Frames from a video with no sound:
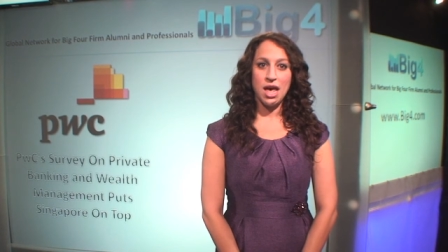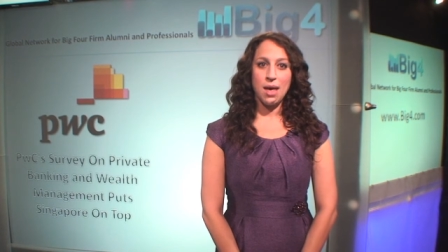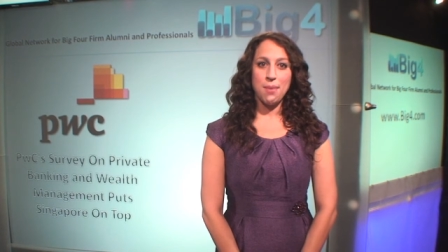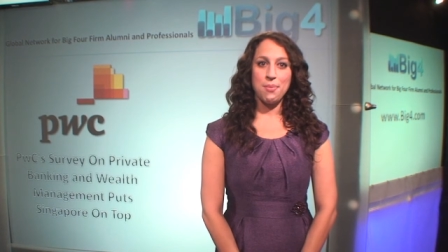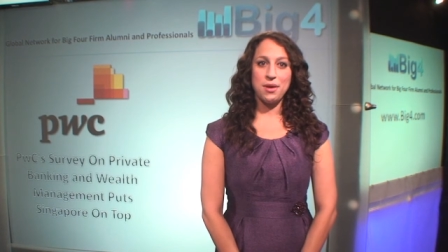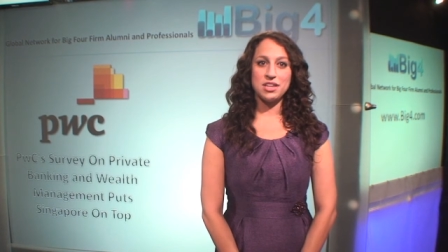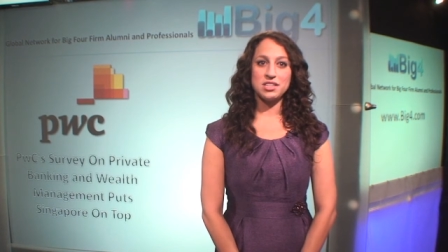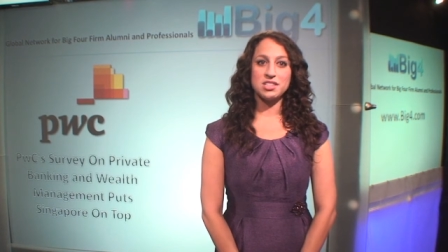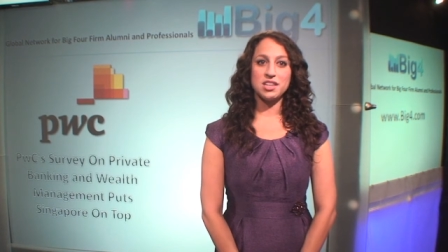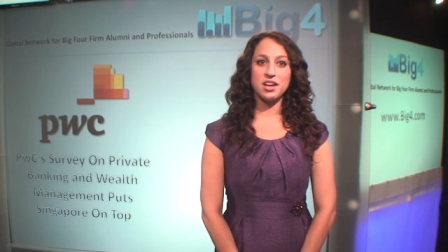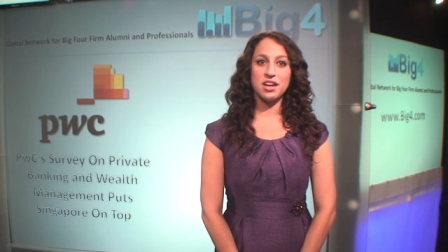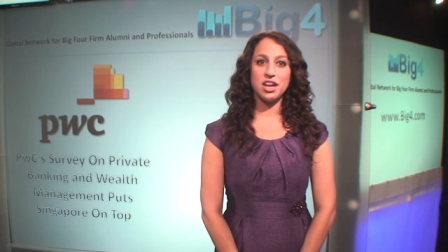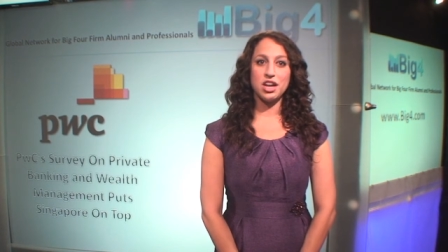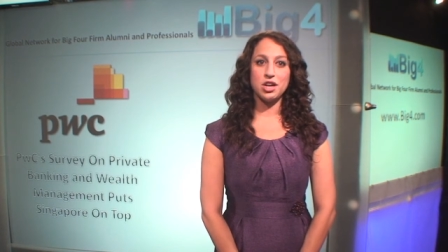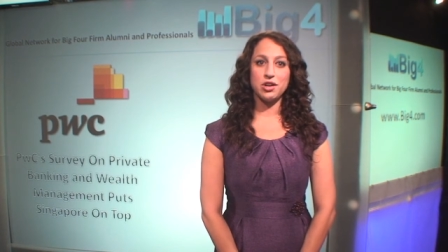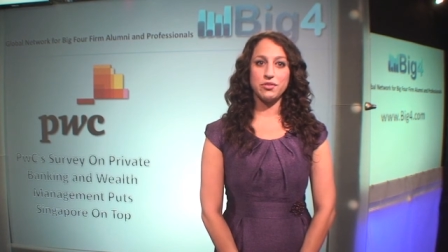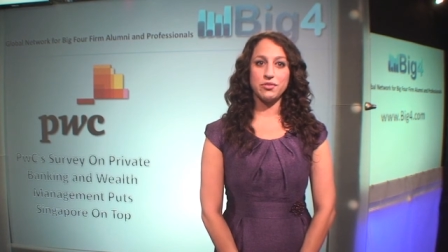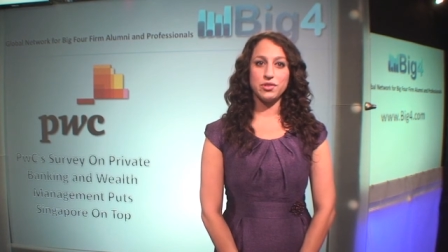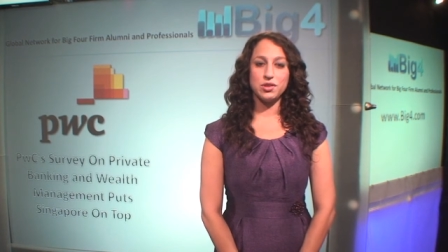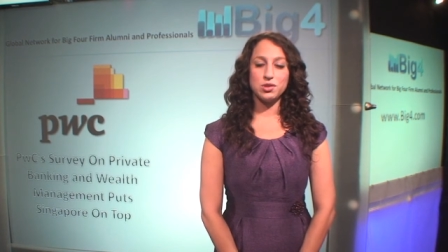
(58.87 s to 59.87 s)
based on
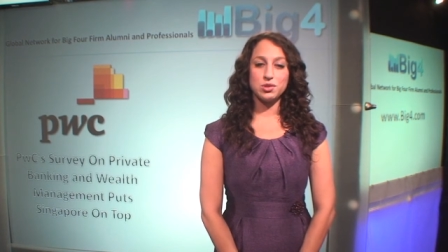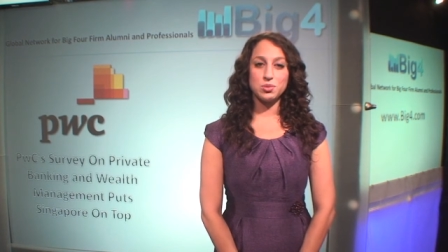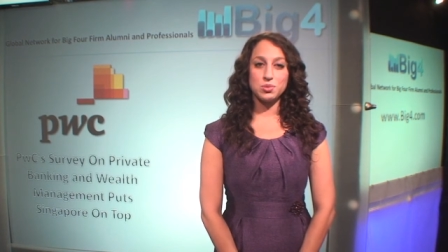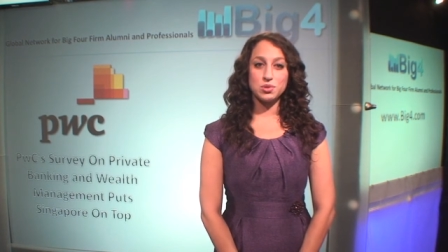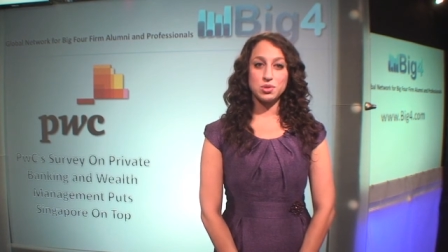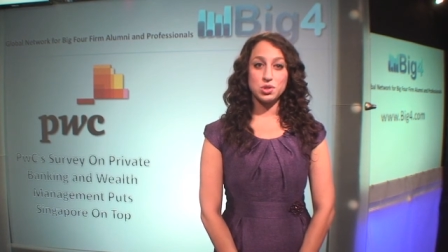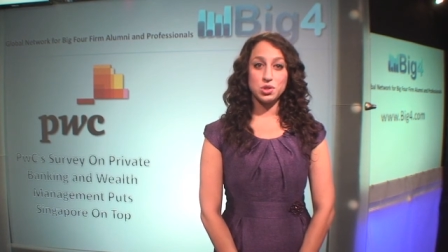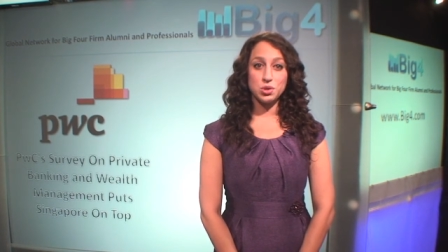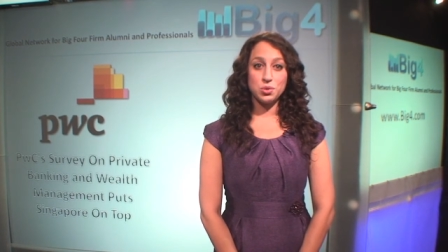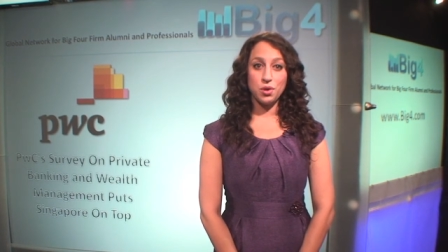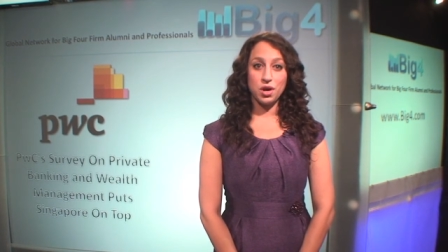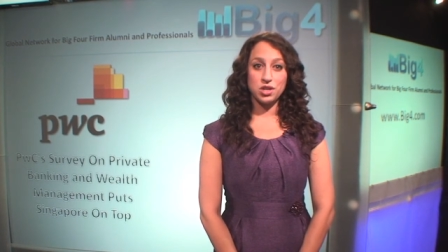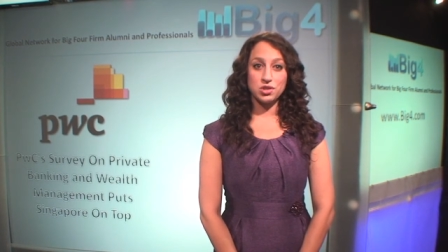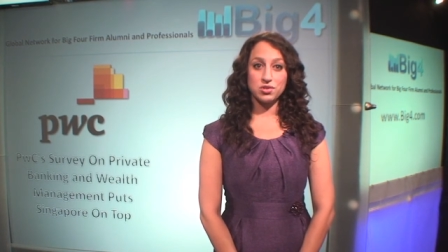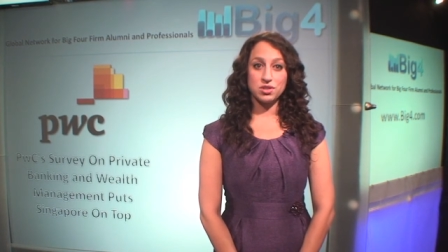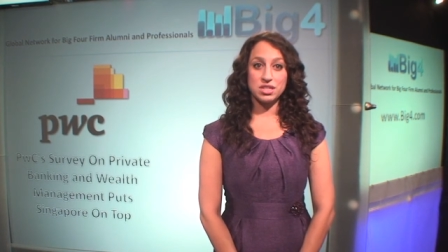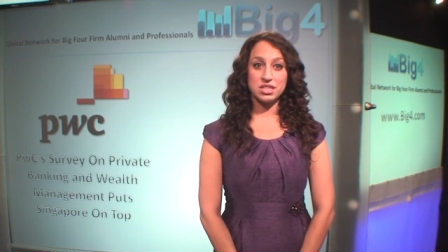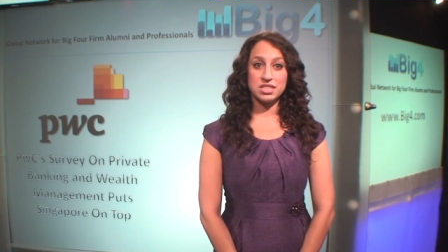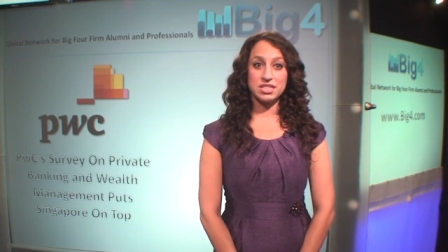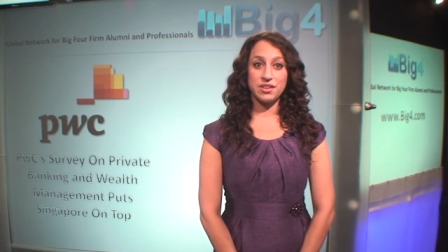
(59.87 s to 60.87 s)
interviews with
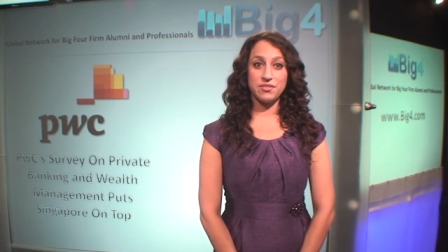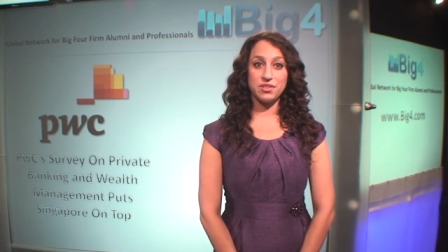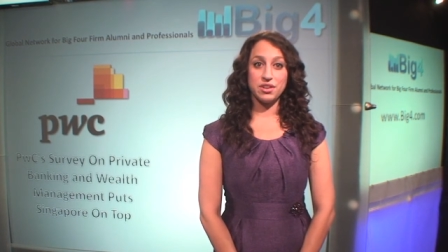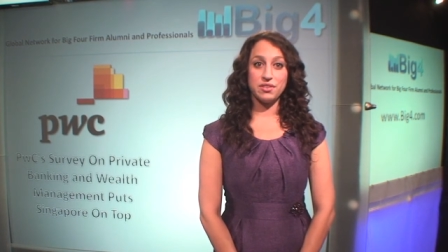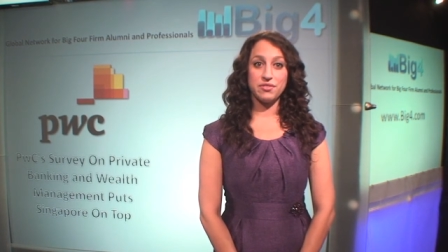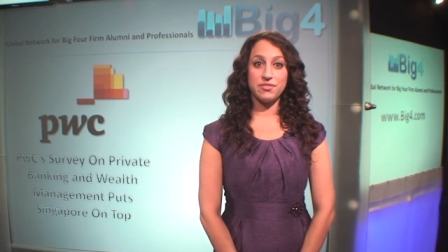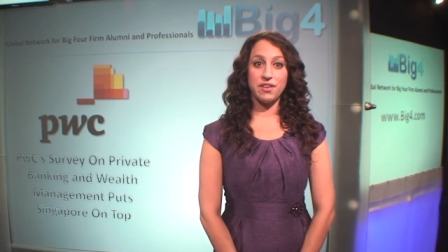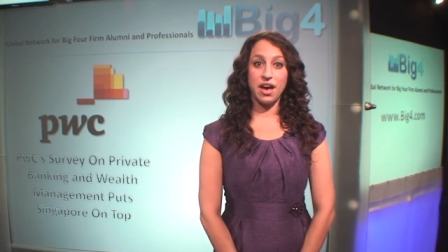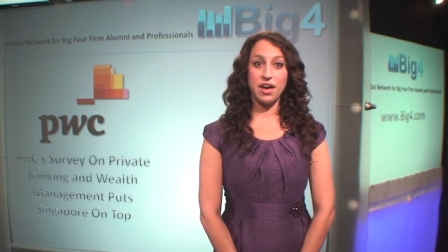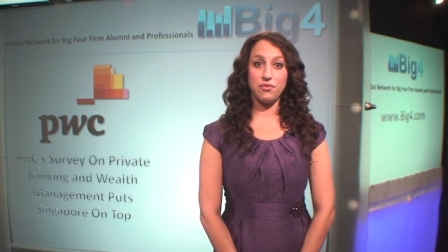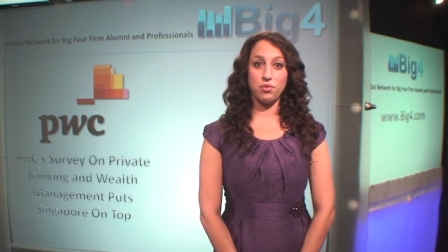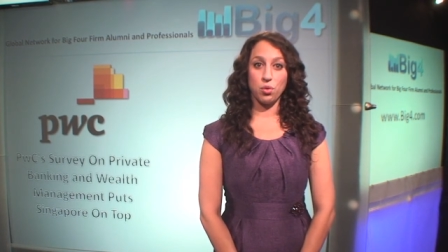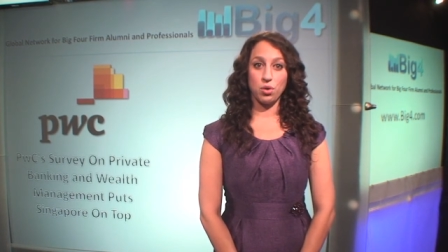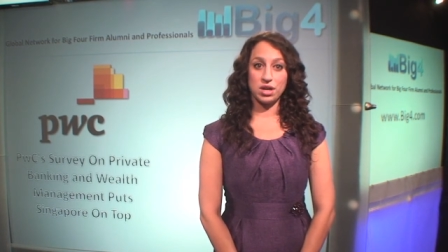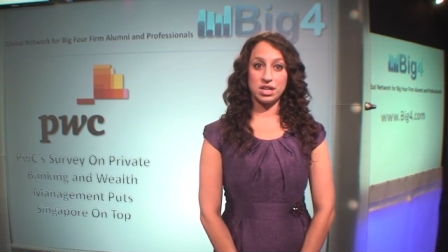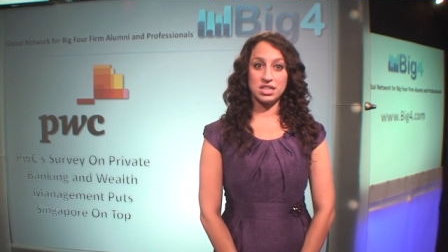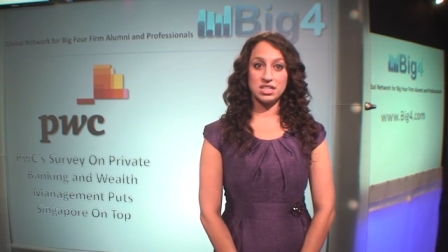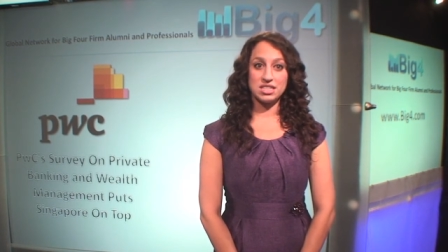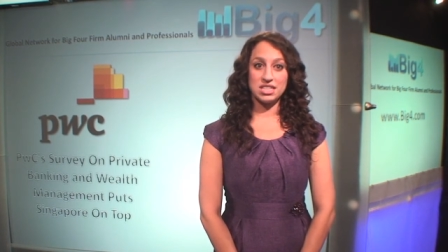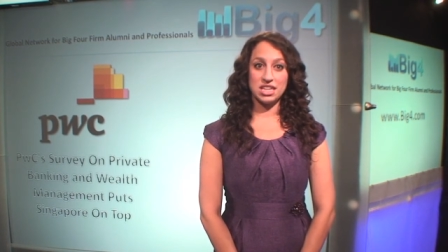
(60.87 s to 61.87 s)
275
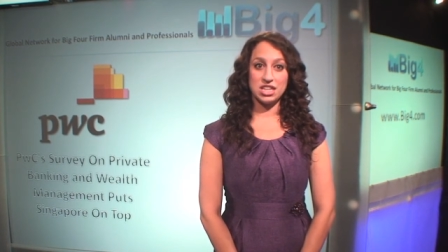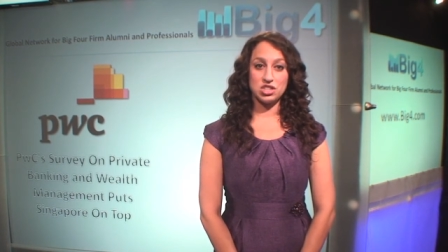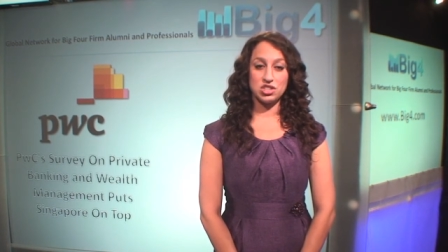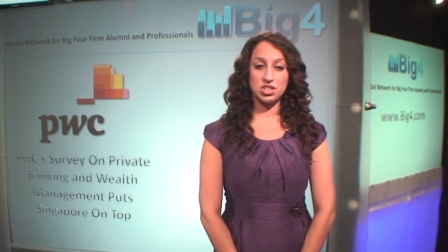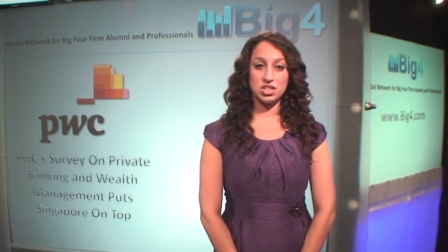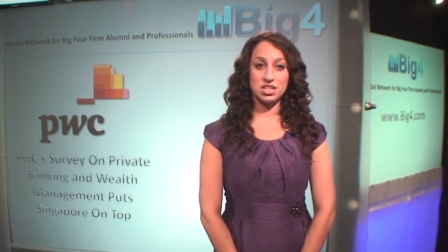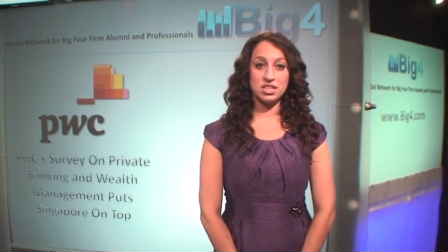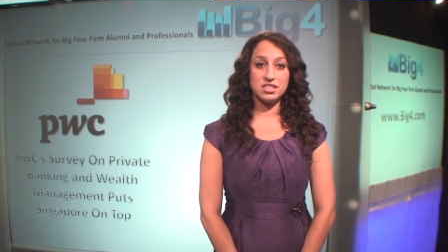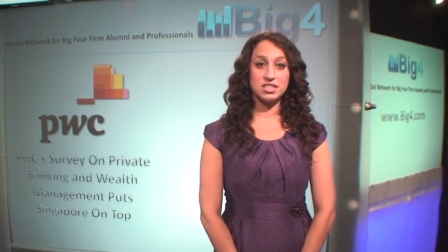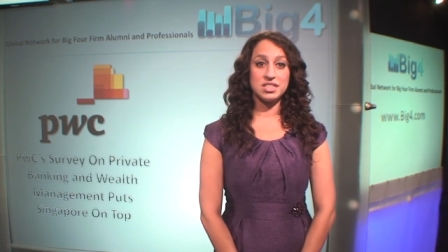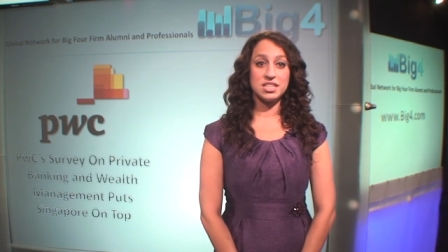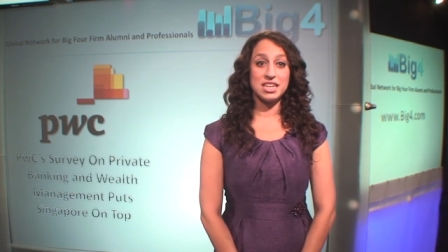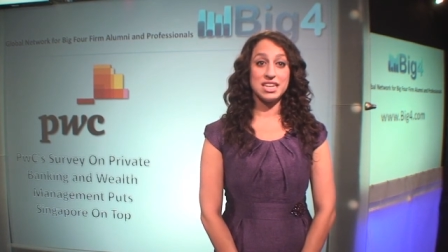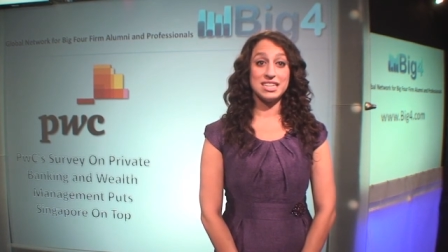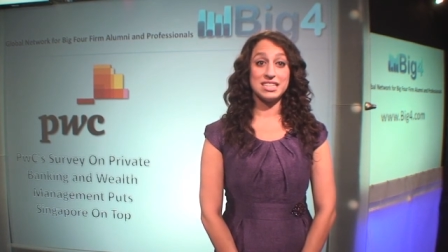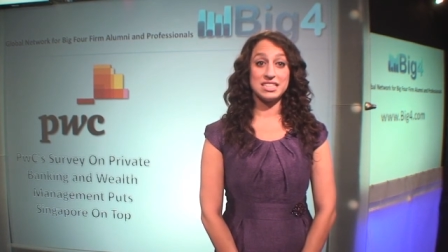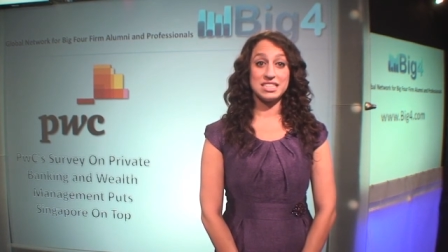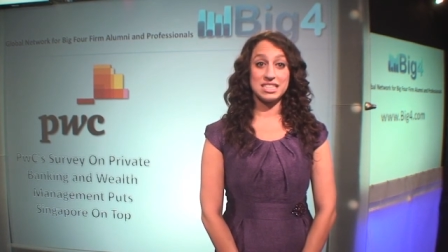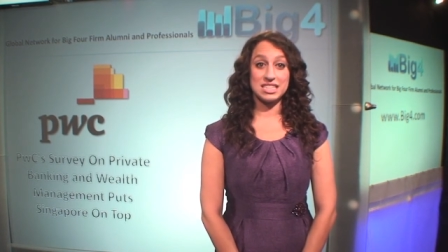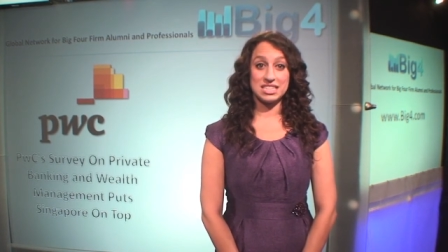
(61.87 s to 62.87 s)
organizations
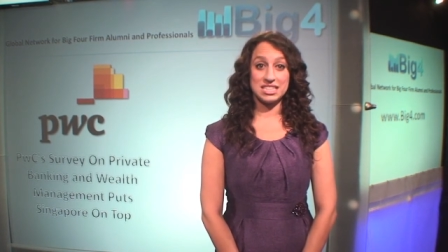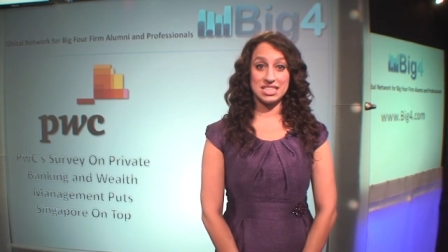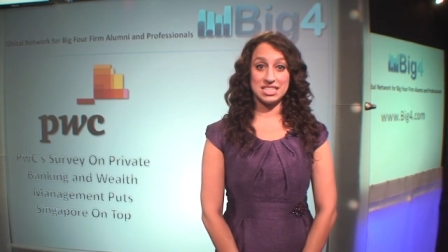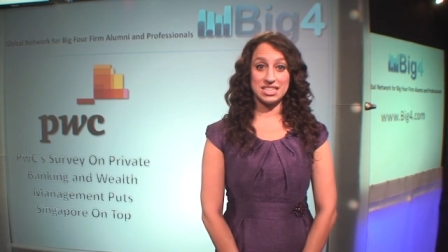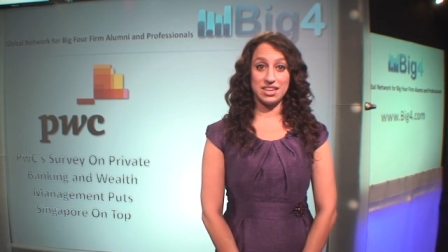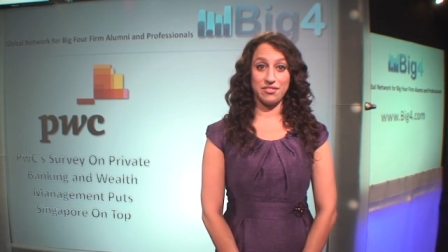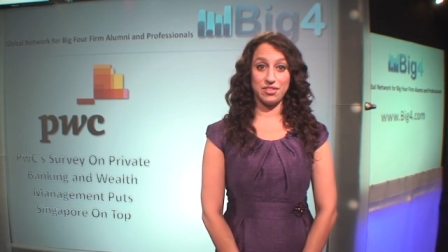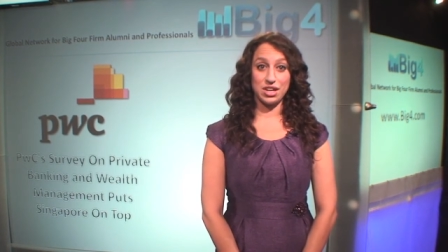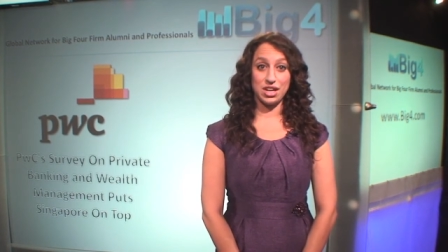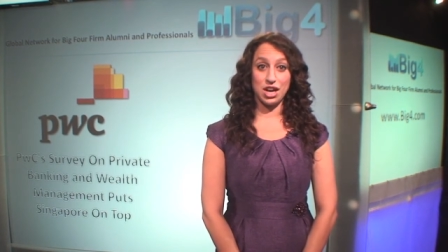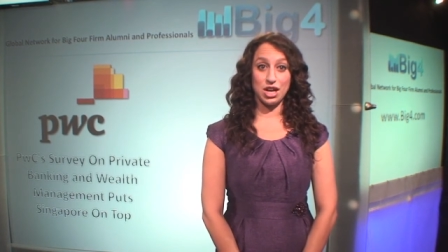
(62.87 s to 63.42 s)
in 67